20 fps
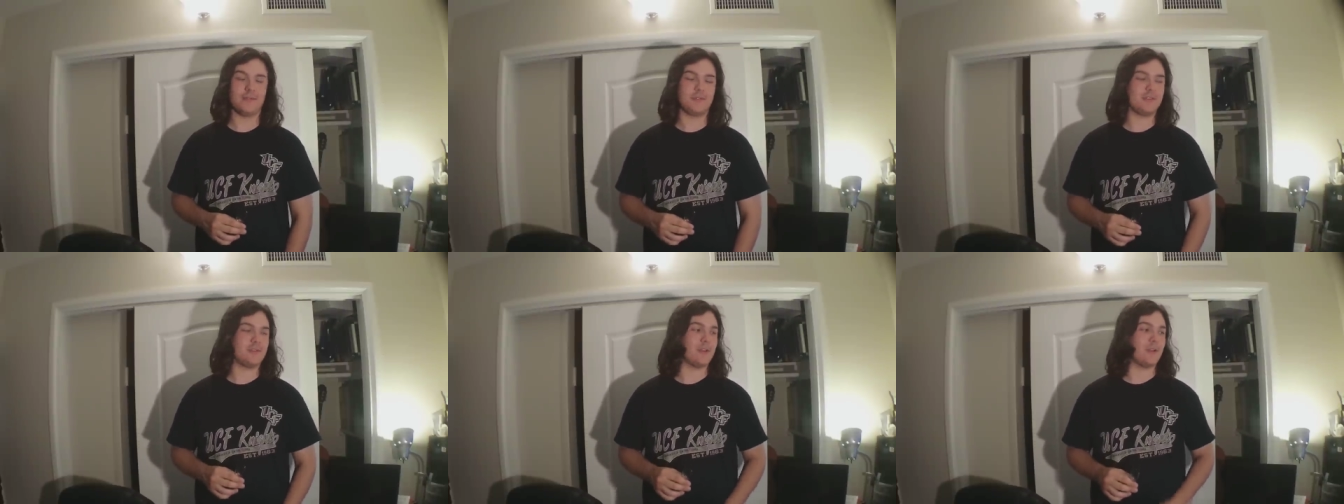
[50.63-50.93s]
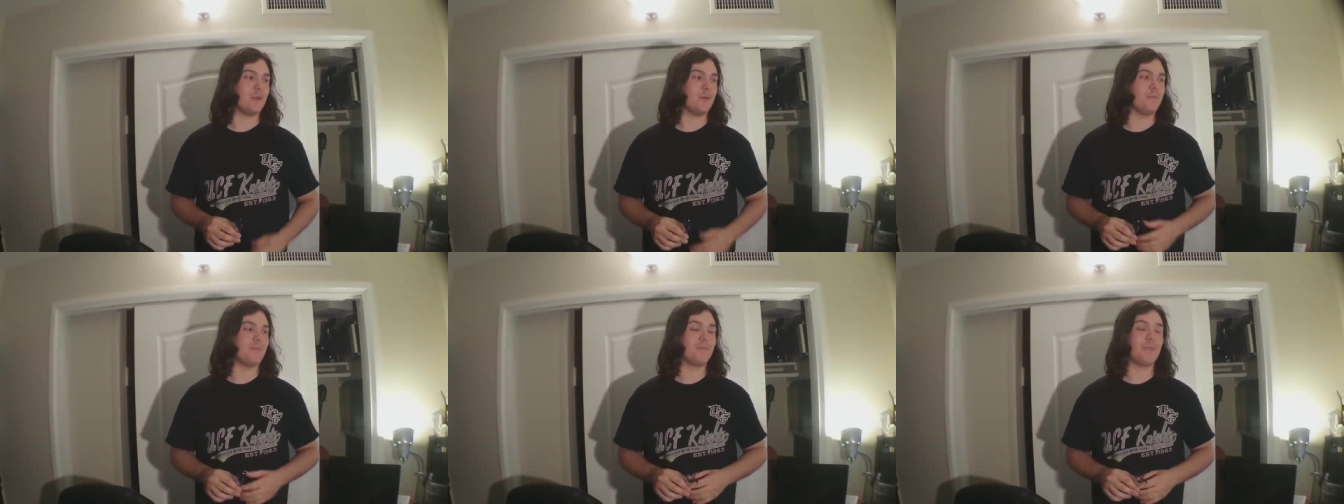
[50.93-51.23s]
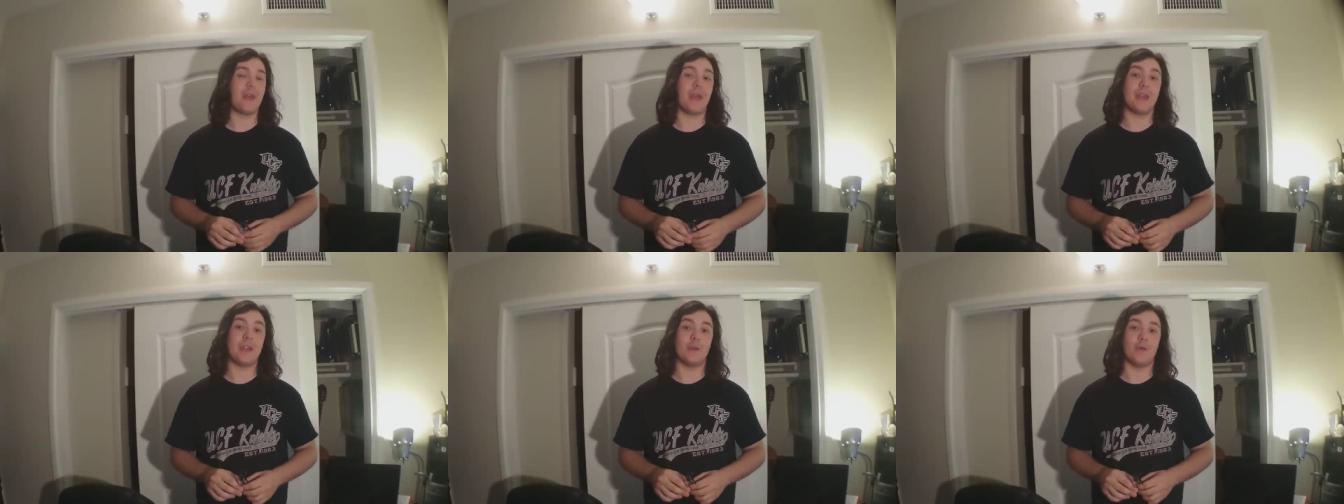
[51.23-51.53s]
So
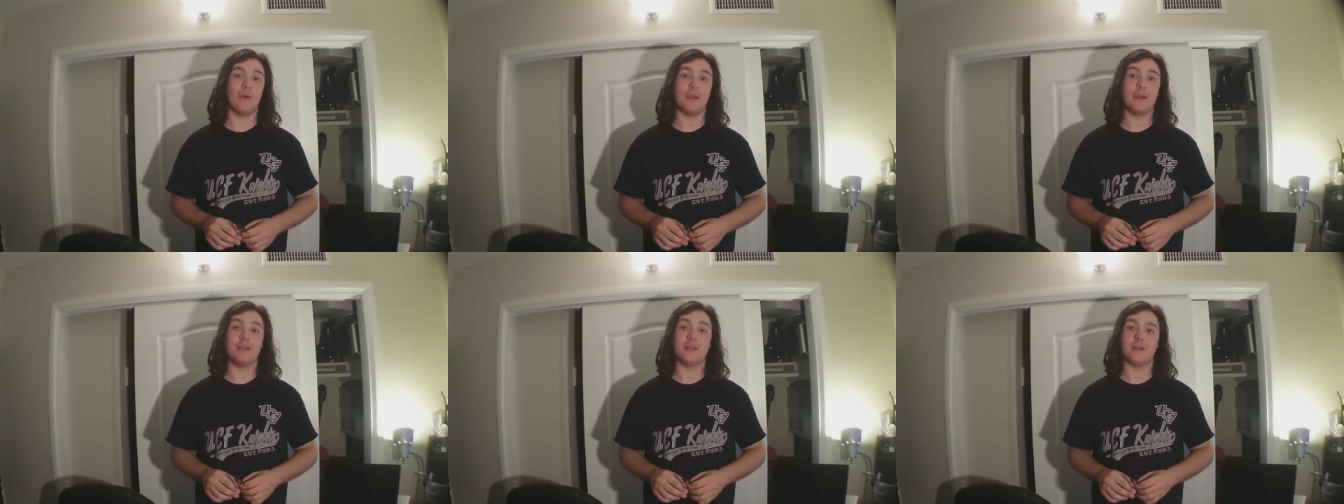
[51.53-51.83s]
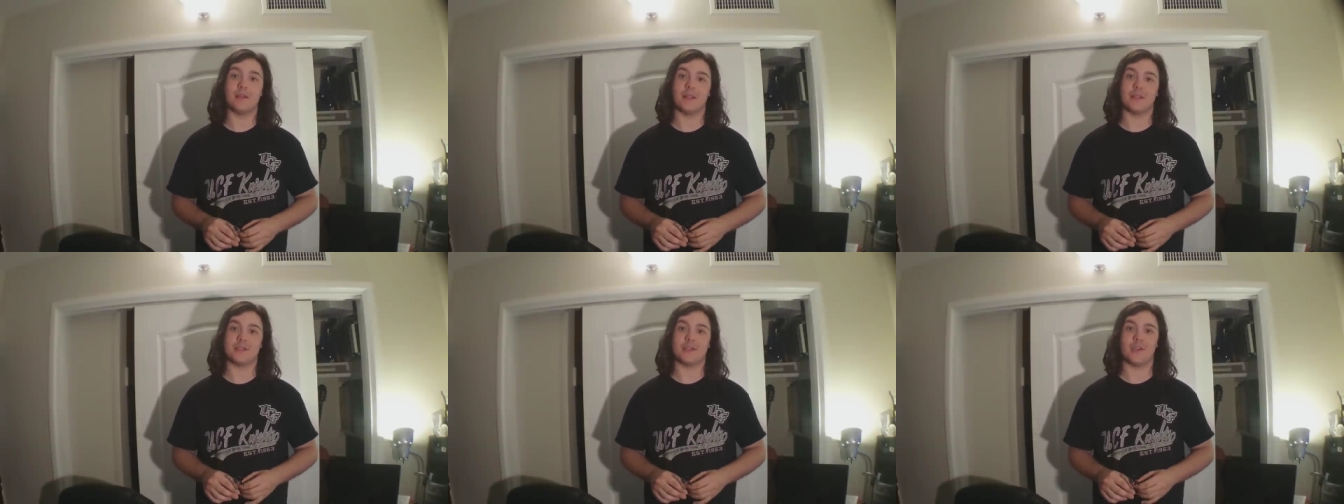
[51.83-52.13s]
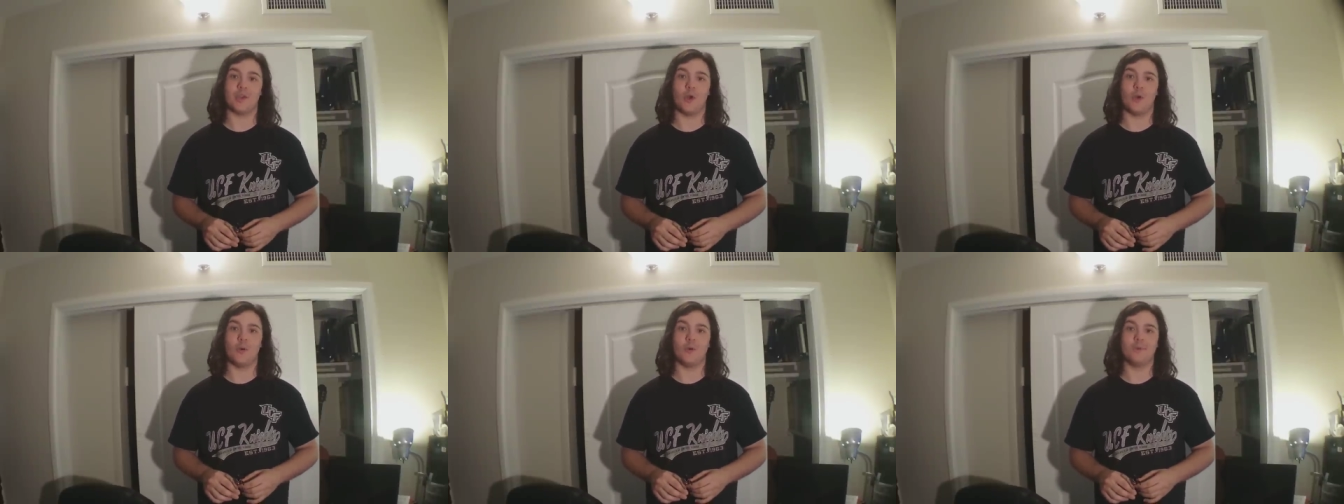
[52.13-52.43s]
anyway, let's
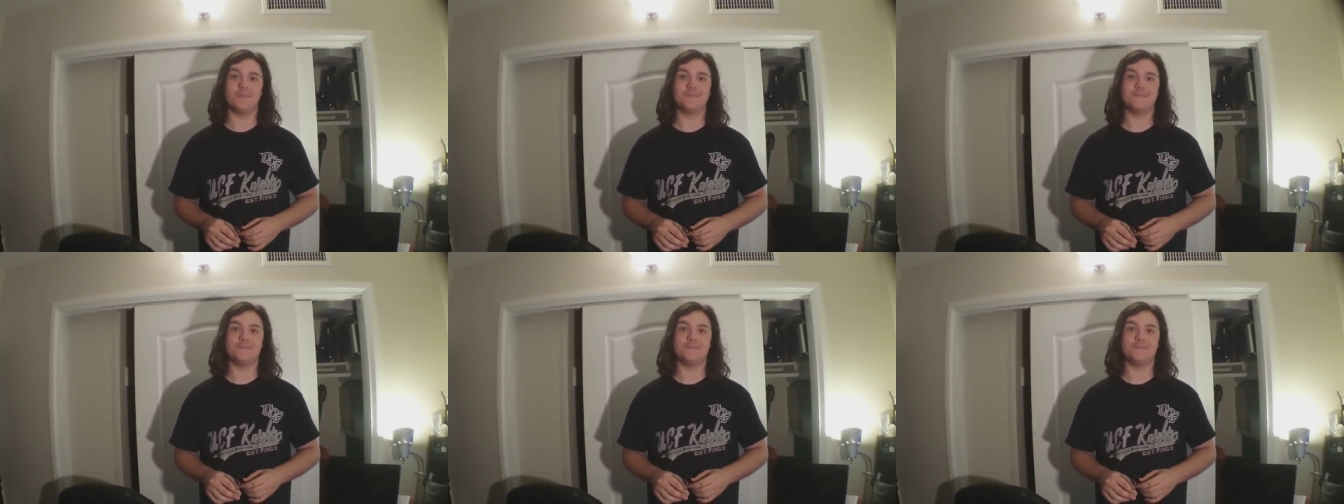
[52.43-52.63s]
go.